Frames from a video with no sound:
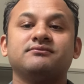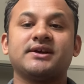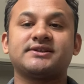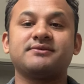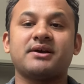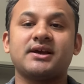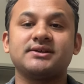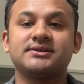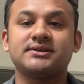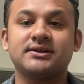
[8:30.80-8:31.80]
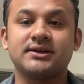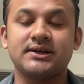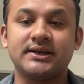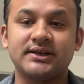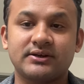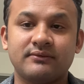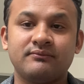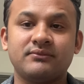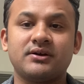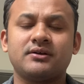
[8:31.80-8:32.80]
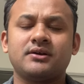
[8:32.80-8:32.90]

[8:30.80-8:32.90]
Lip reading: maximize income,